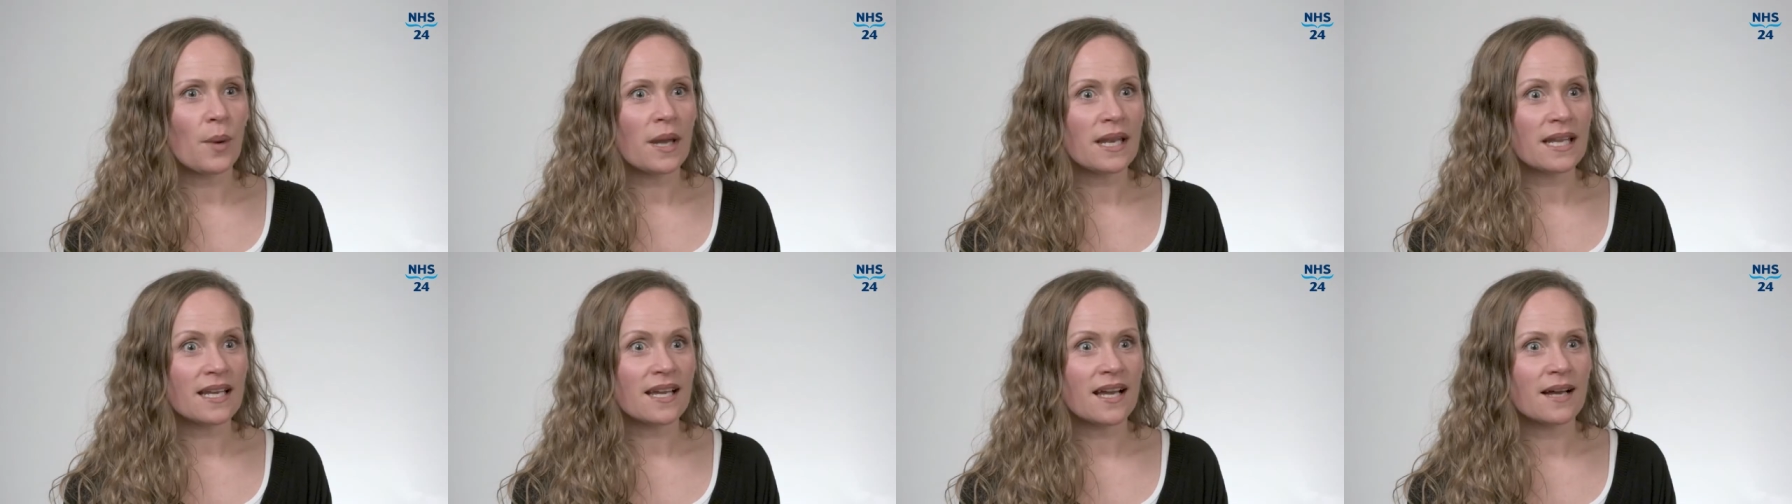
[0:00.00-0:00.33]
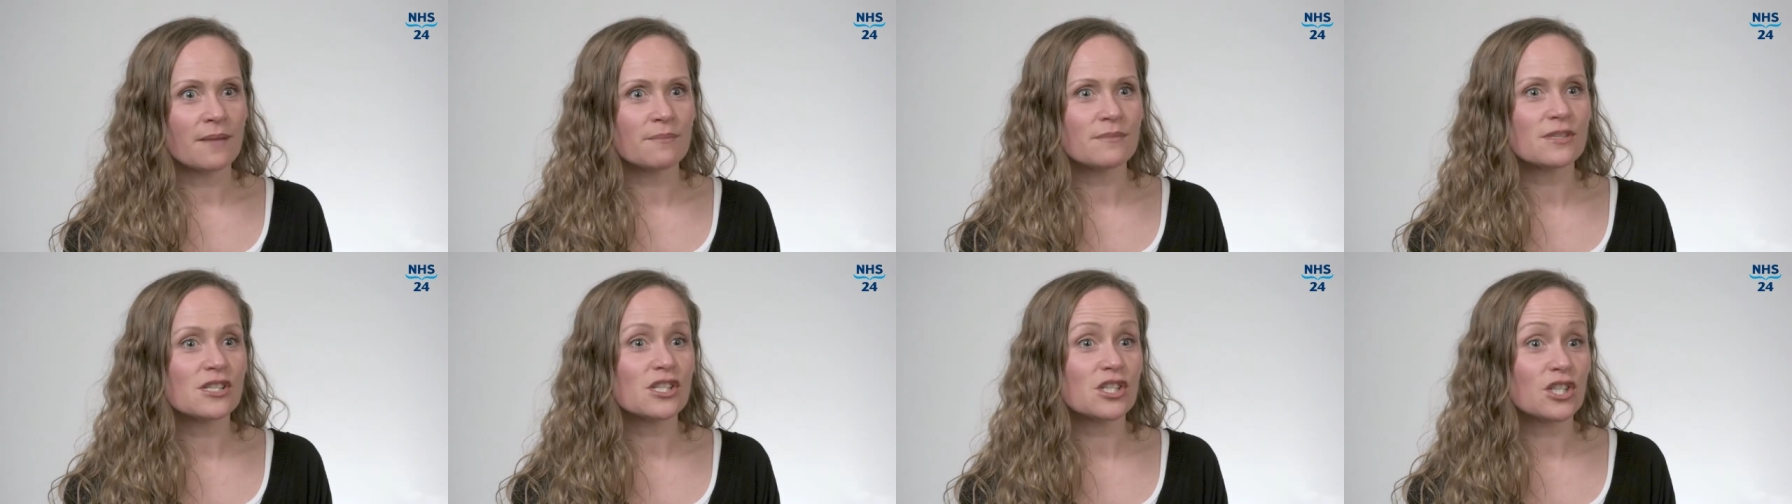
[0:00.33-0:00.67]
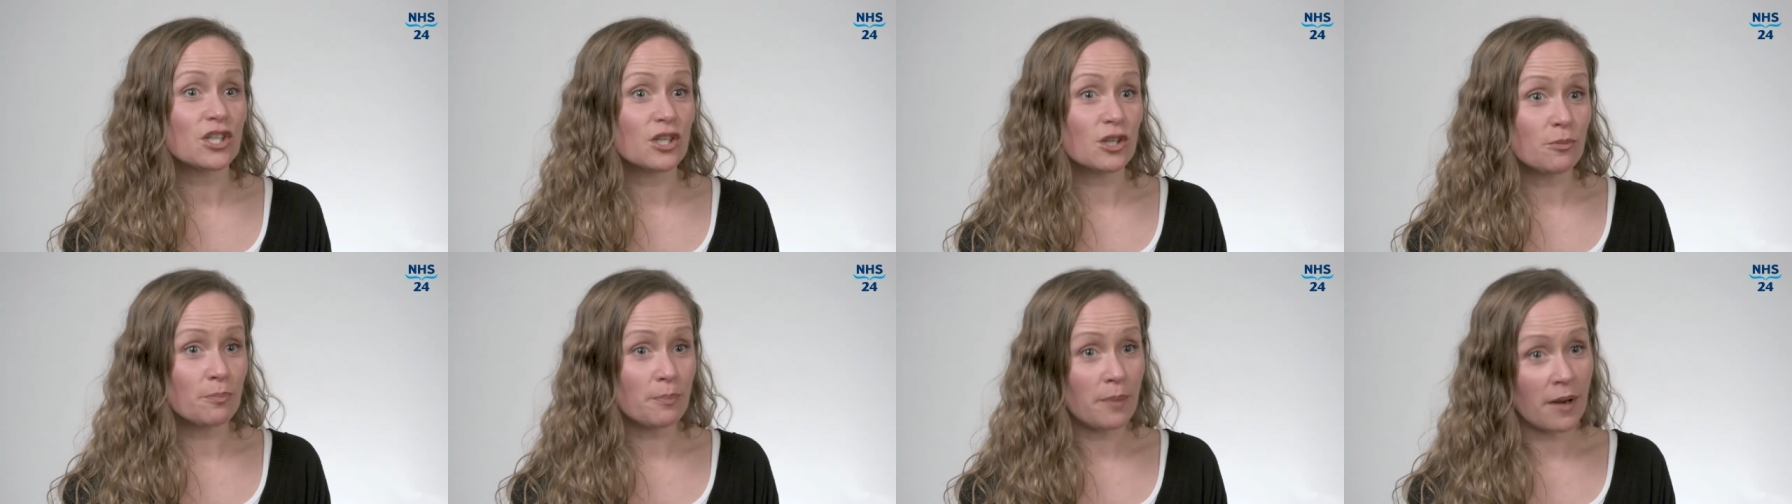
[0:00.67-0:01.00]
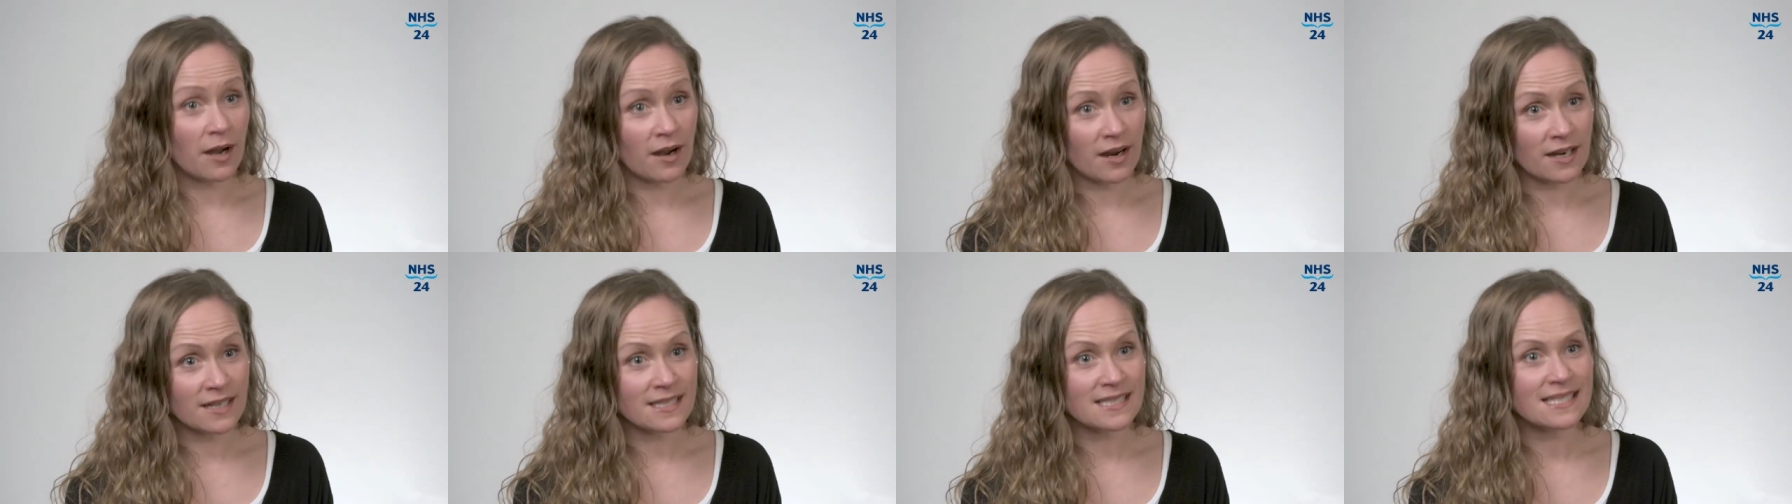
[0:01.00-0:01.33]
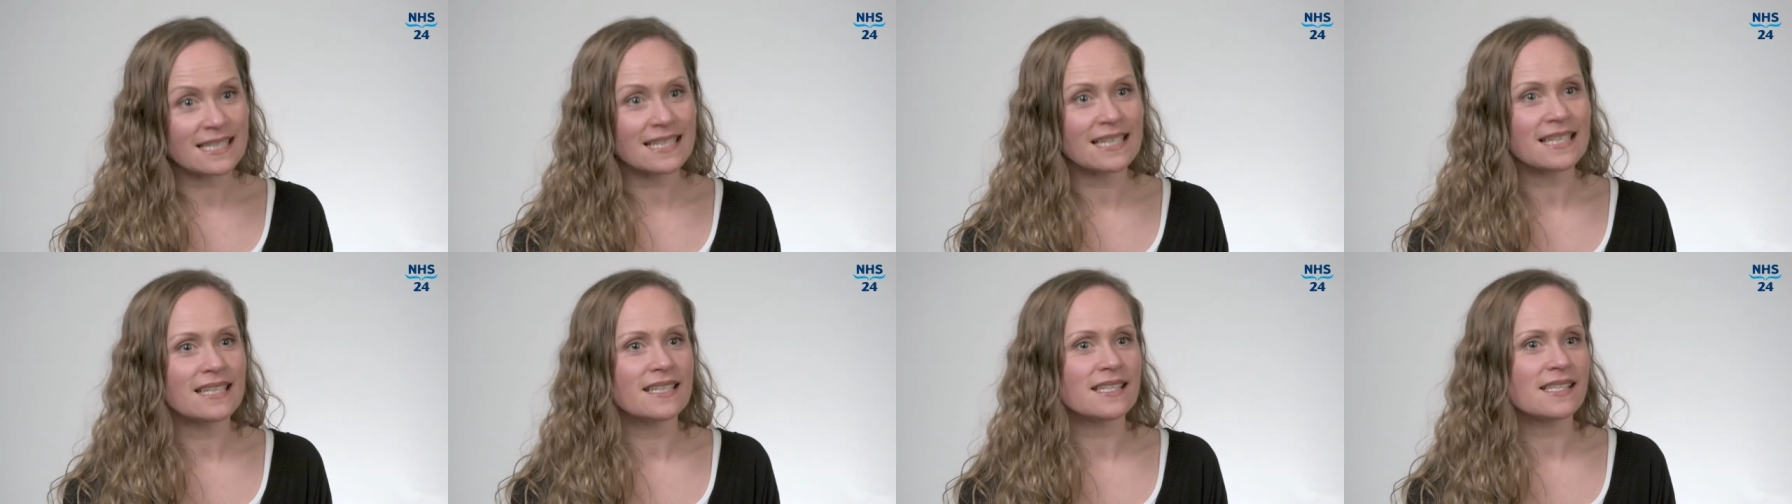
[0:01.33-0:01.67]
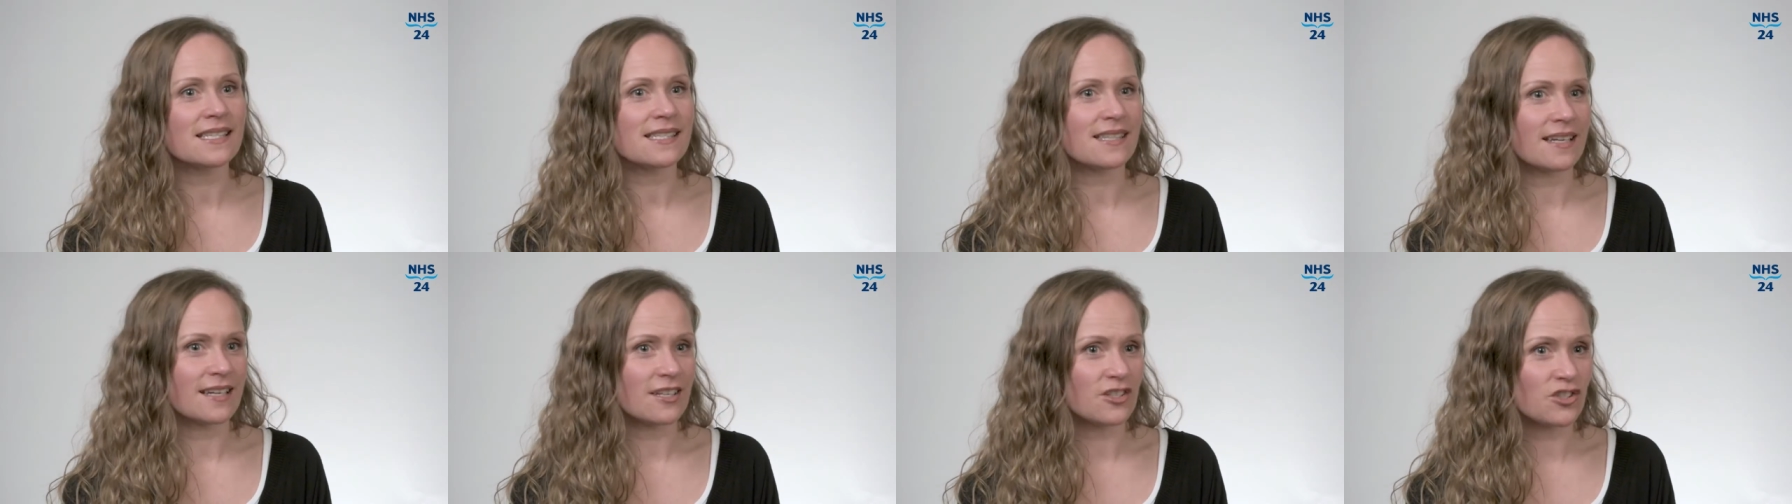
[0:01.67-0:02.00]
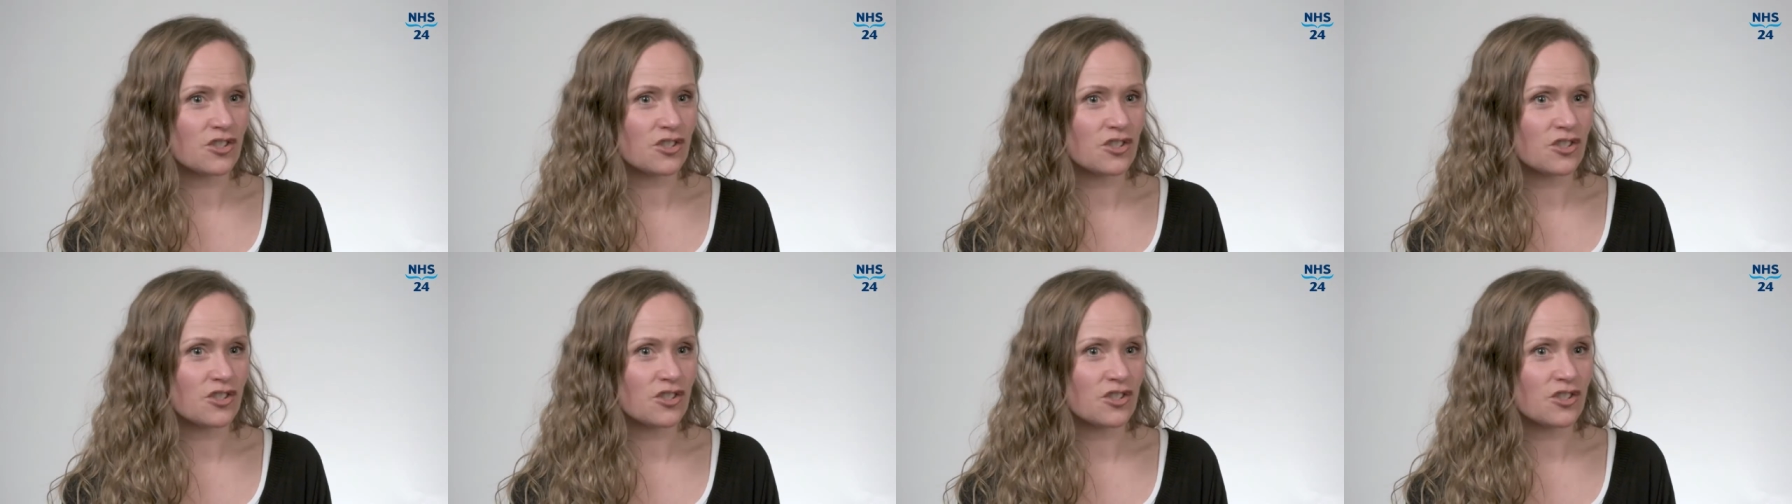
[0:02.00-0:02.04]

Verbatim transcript: When it comes to parties,